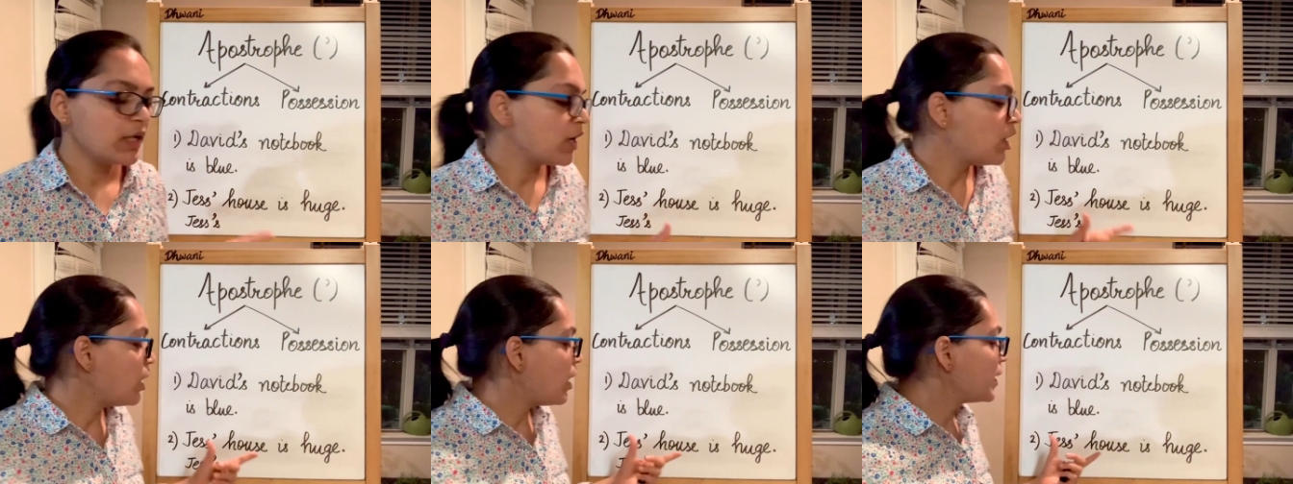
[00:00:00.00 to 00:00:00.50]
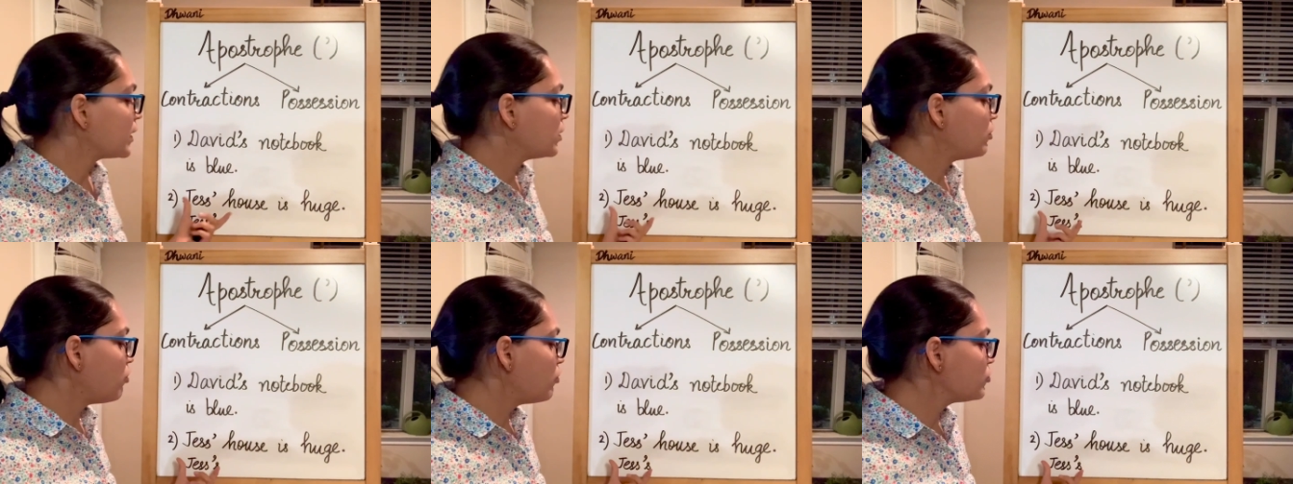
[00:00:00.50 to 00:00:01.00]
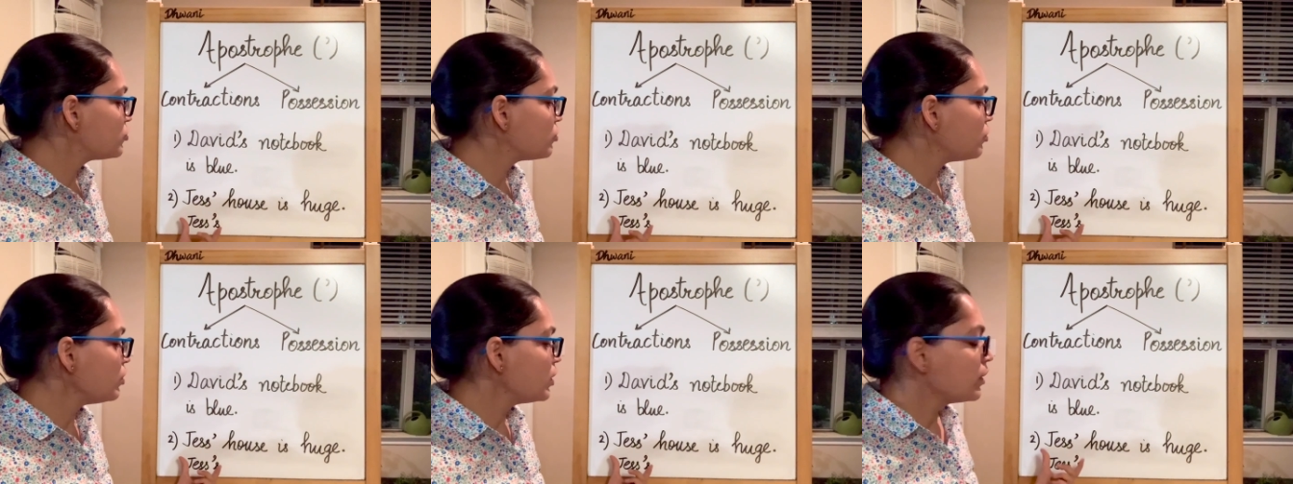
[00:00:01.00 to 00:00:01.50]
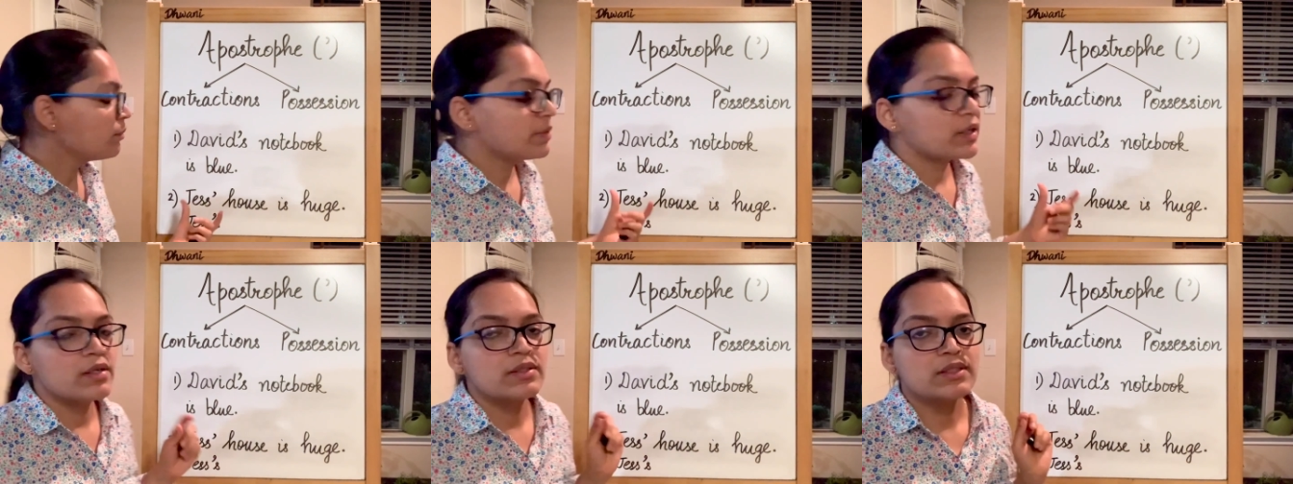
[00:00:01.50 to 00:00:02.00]
I can also, because
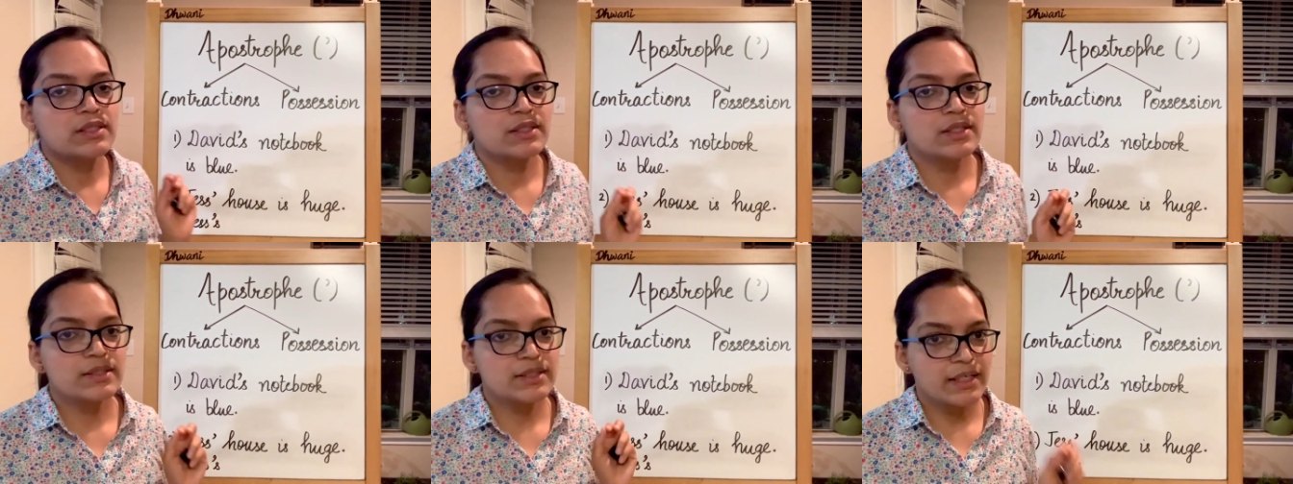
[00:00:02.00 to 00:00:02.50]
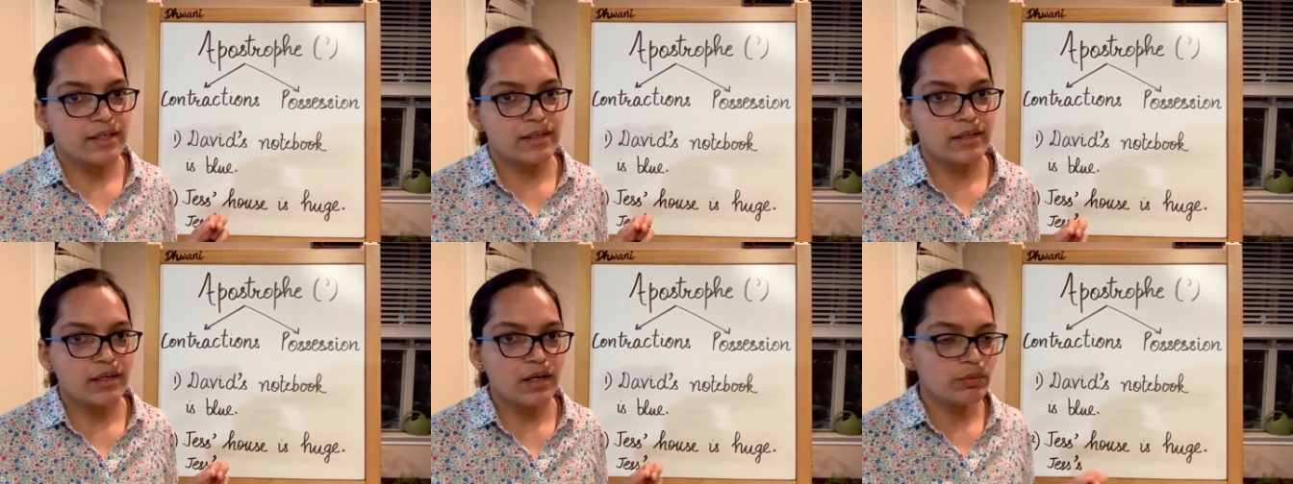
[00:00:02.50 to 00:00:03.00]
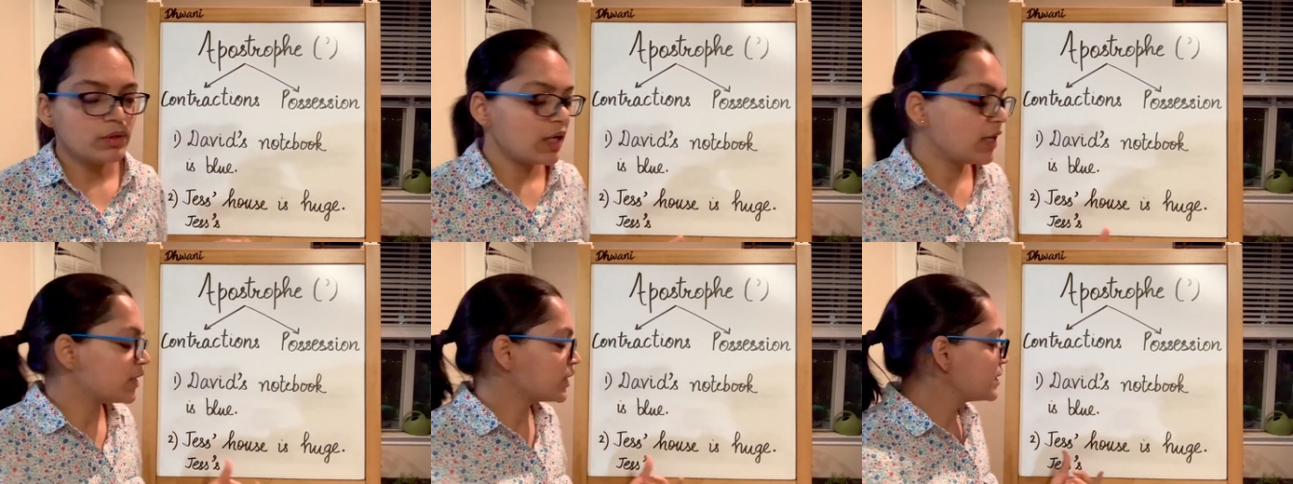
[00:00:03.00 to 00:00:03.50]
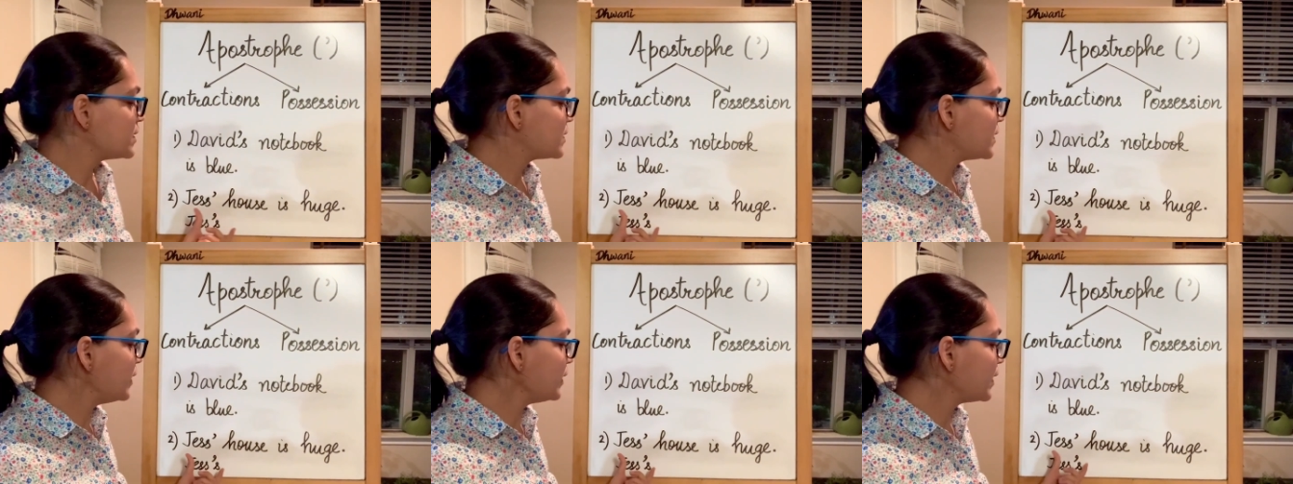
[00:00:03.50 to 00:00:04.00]
it is a singular noun, I can still
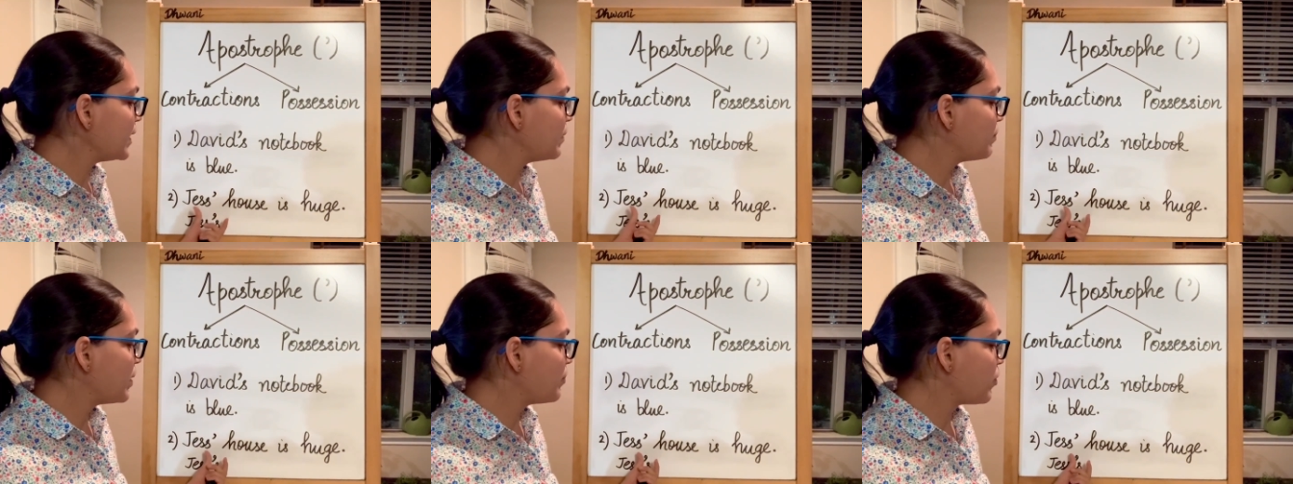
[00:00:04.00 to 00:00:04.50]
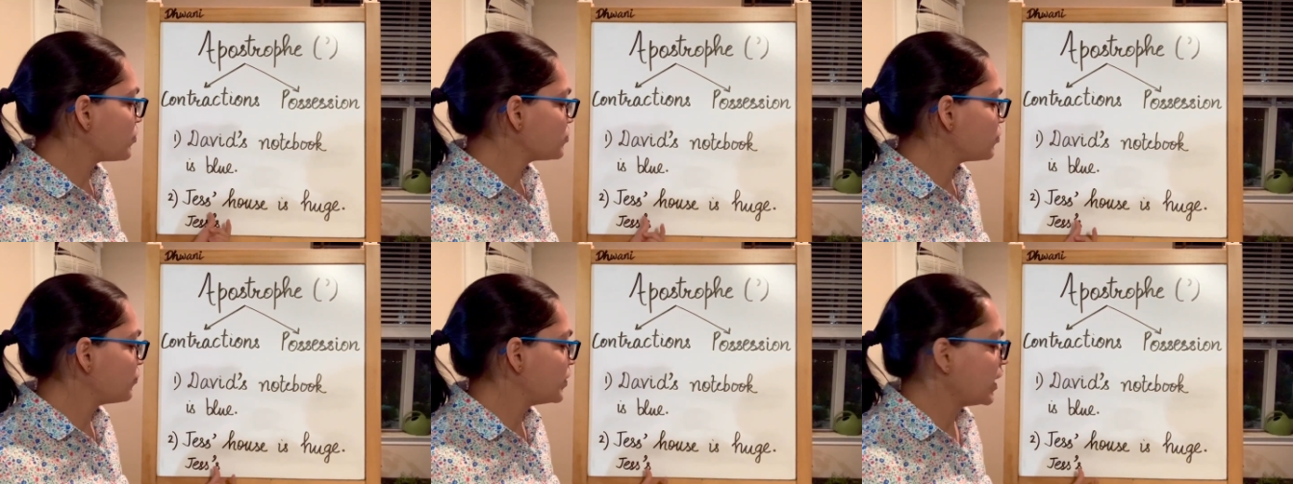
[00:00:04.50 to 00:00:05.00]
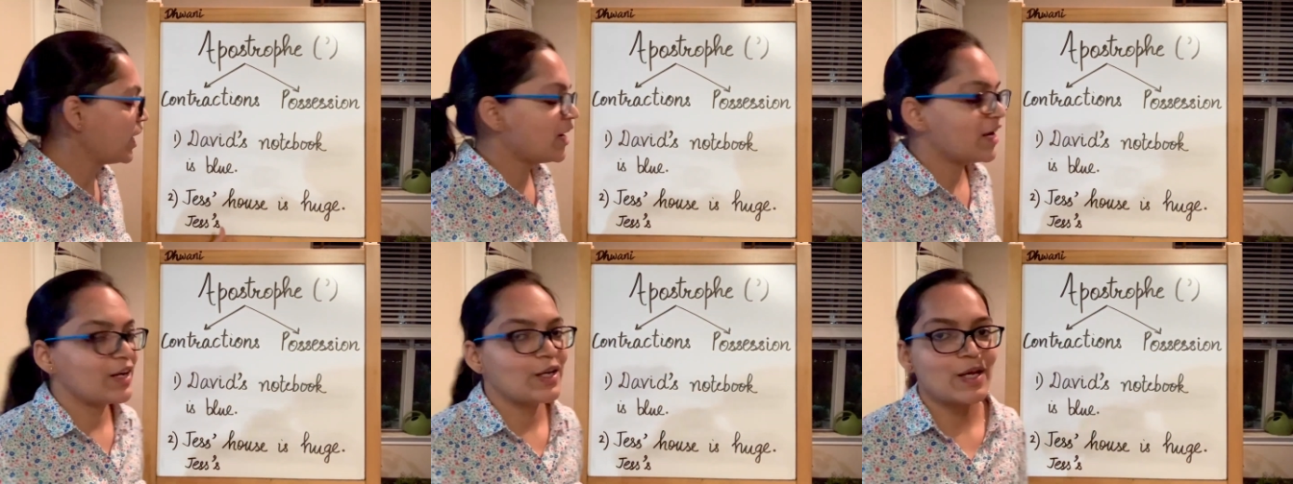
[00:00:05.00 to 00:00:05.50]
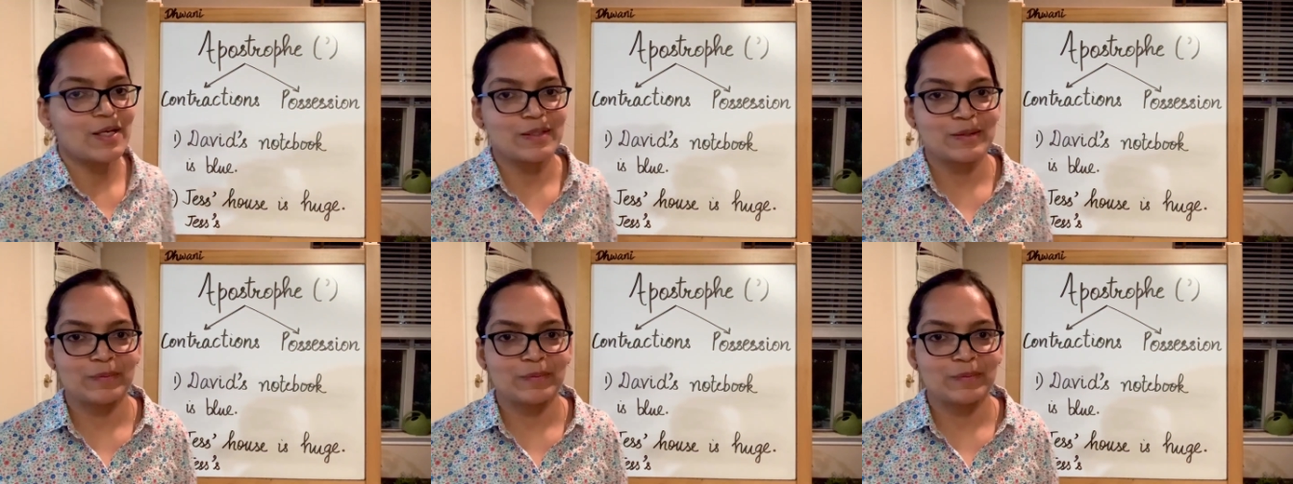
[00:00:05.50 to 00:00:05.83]
keep apostrophe and S.